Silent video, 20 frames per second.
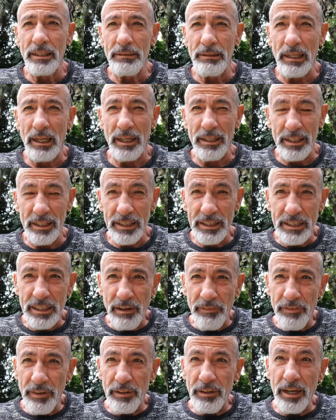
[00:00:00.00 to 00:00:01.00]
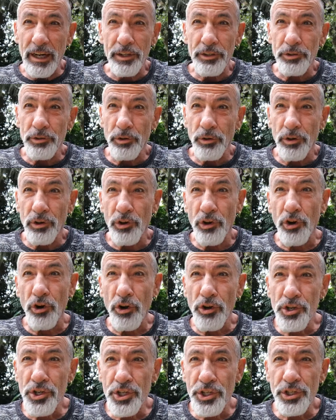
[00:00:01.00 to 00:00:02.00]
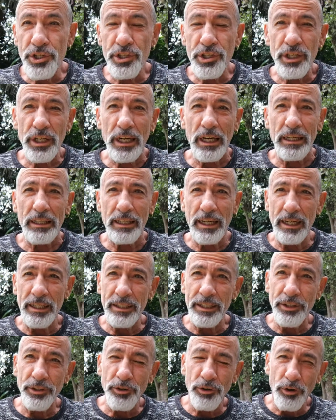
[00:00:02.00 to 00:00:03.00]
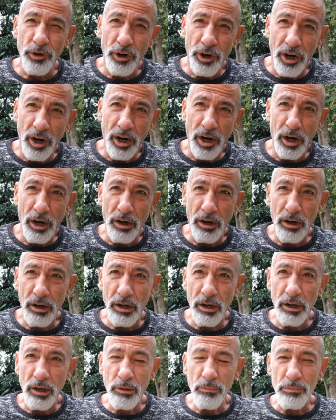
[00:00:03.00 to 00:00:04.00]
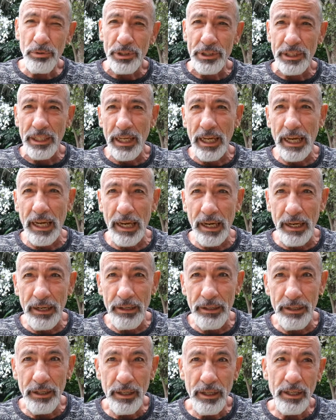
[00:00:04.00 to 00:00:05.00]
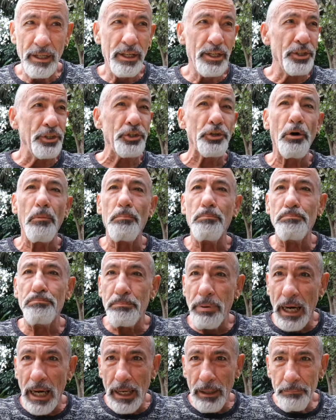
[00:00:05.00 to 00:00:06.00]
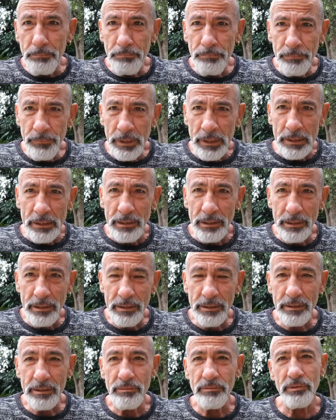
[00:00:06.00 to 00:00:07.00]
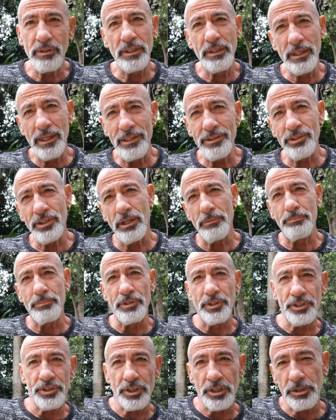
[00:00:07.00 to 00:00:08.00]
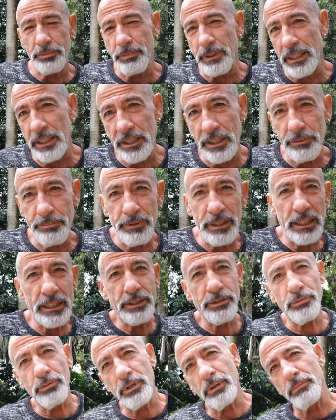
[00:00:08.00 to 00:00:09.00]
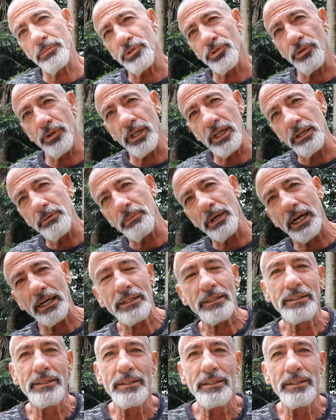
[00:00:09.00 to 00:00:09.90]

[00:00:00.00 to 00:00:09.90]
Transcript: Like the stuff around your crotch and under your arms and your bum. Well, those are personal spaces, but that's not what I'm talking about.